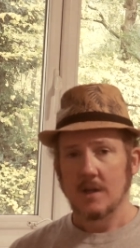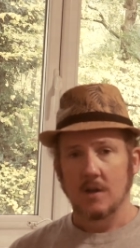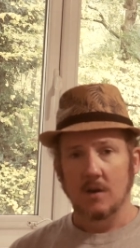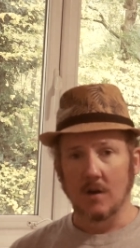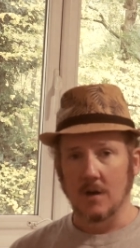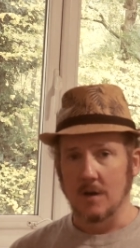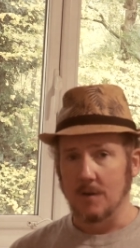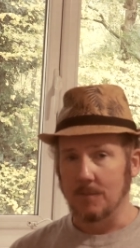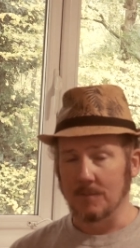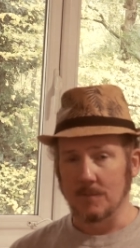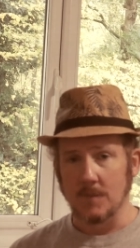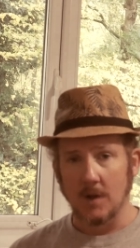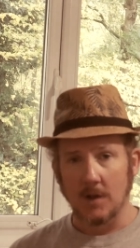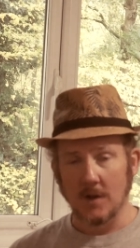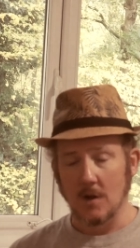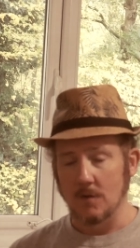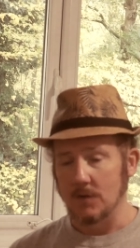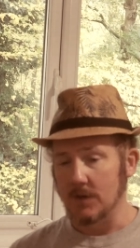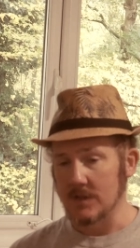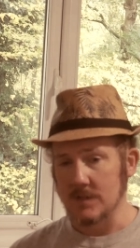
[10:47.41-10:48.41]
I
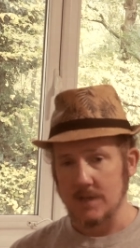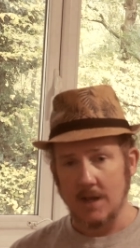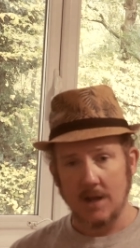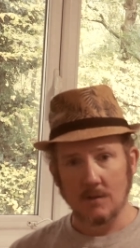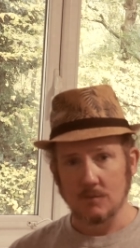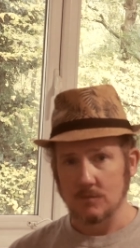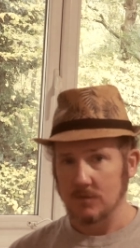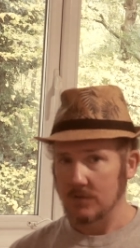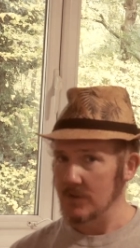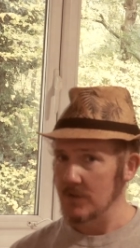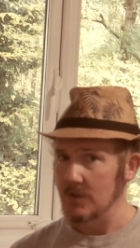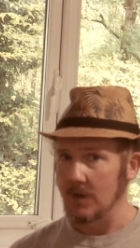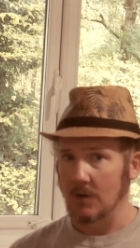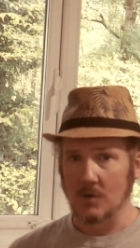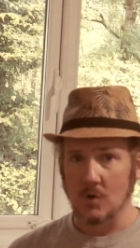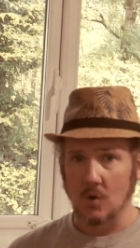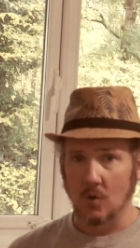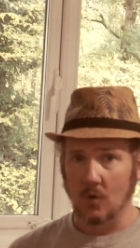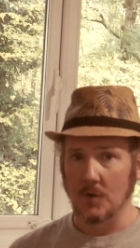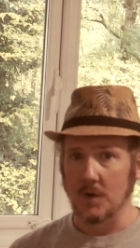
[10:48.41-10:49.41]
know this sounds,
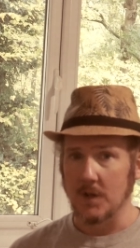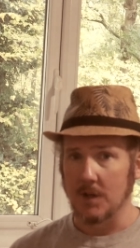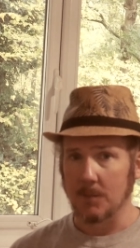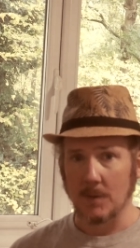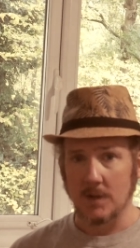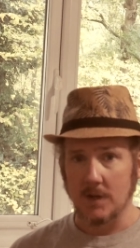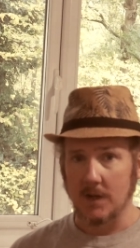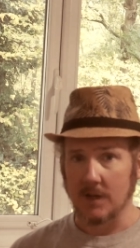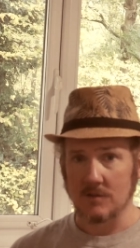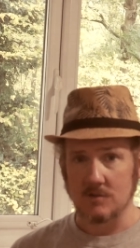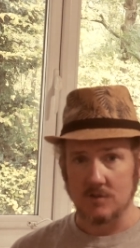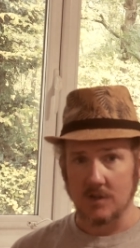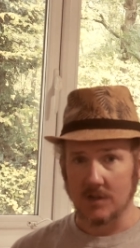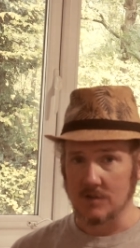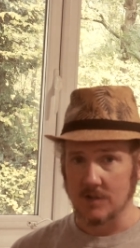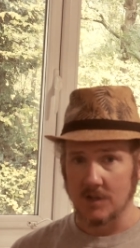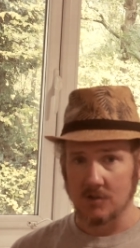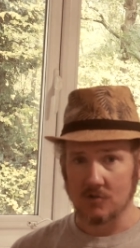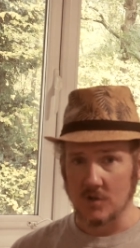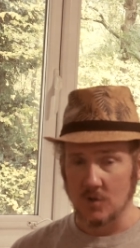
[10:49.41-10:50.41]
corny, but it's
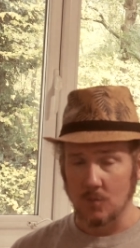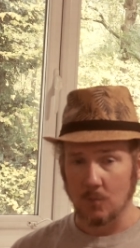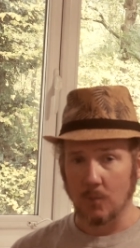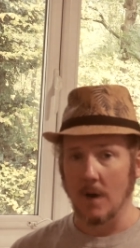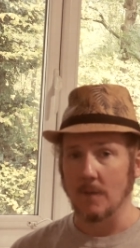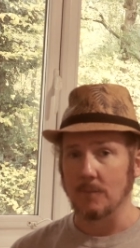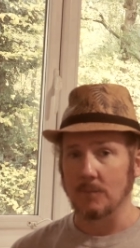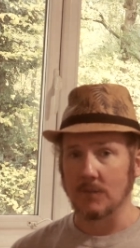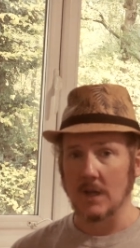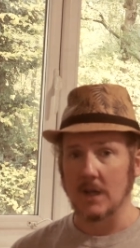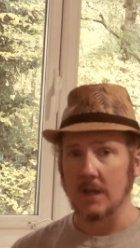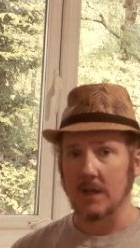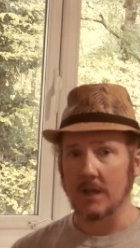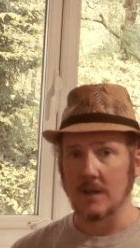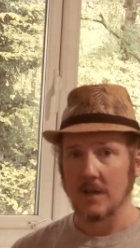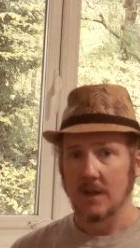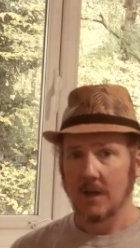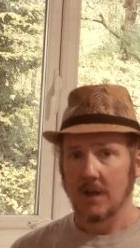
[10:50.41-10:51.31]
just literally one day,